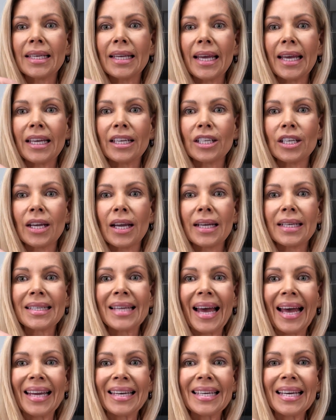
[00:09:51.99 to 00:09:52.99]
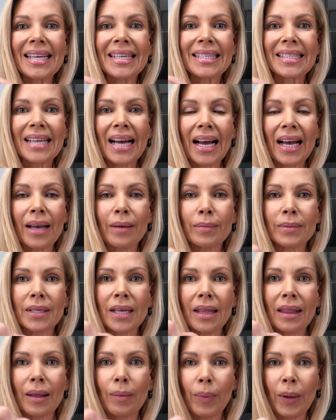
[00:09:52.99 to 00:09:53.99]
It 10 times
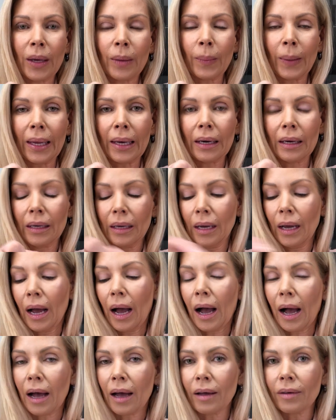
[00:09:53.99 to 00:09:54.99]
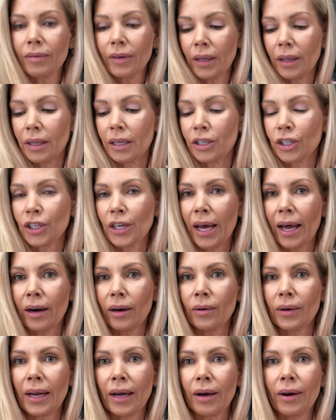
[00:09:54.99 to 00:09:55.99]
the pigment of the
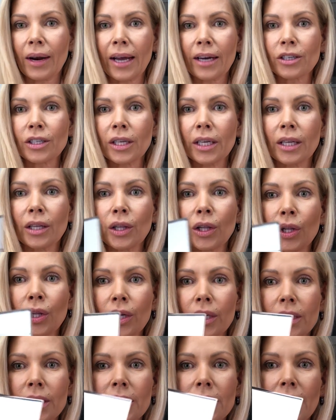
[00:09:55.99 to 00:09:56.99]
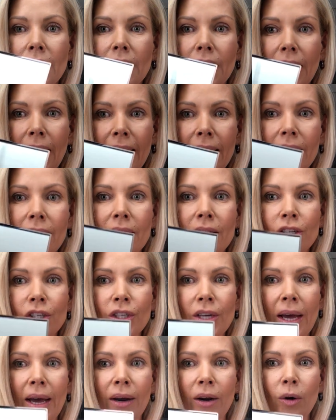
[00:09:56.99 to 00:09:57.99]
shadow. Now it actually looks like the
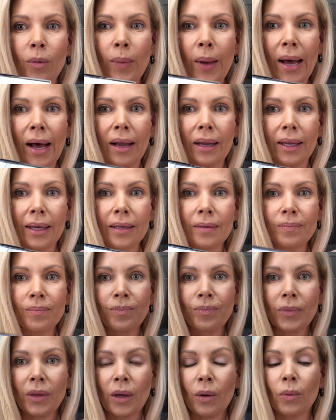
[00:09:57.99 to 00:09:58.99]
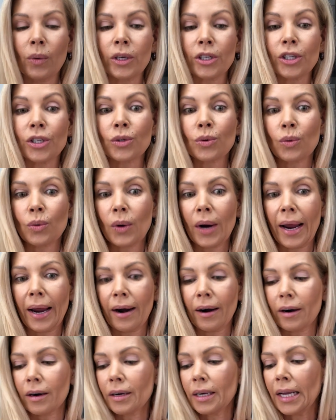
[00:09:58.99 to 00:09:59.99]
shadow palette, which is
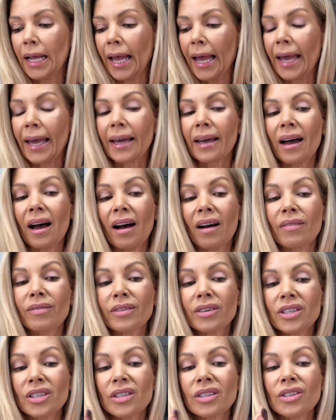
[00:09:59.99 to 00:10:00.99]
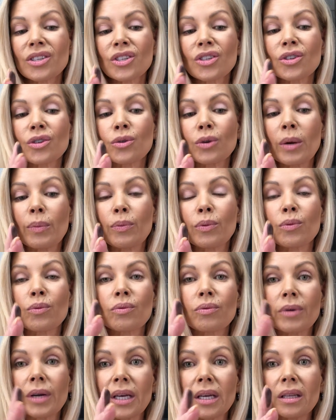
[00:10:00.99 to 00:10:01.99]
rare. It covers the strip
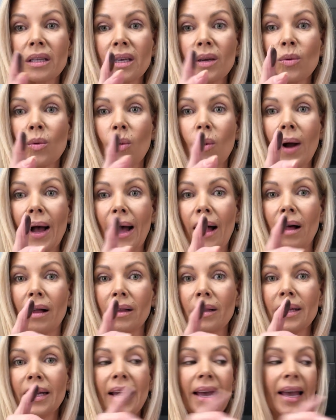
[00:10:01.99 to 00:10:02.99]
really well.